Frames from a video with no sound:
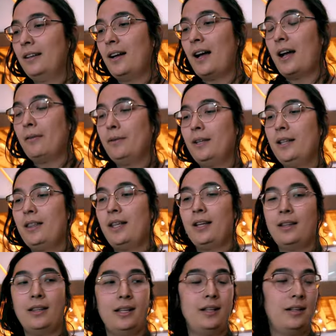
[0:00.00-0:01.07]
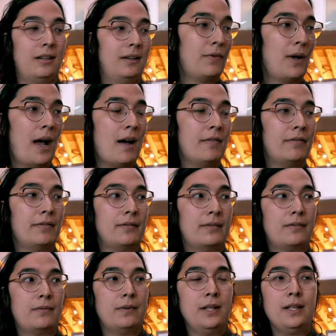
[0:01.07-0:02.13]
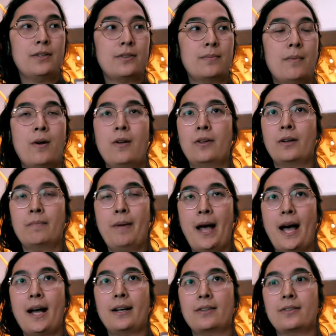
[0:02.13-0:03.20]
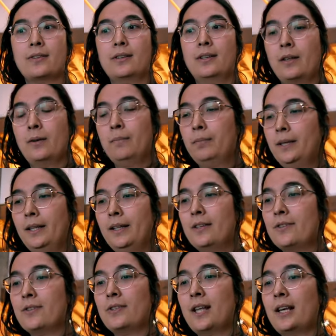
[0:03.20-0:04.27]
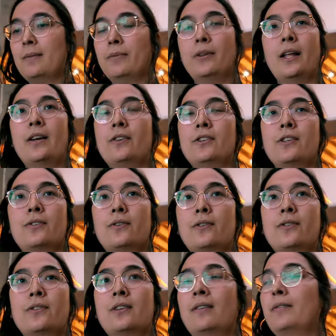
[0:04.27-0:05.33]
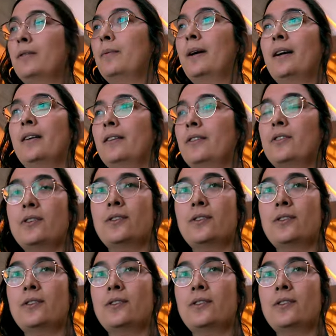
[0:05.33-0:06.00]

I really think that if you have really small, compact, completely sustainable energy sources everywhere, there's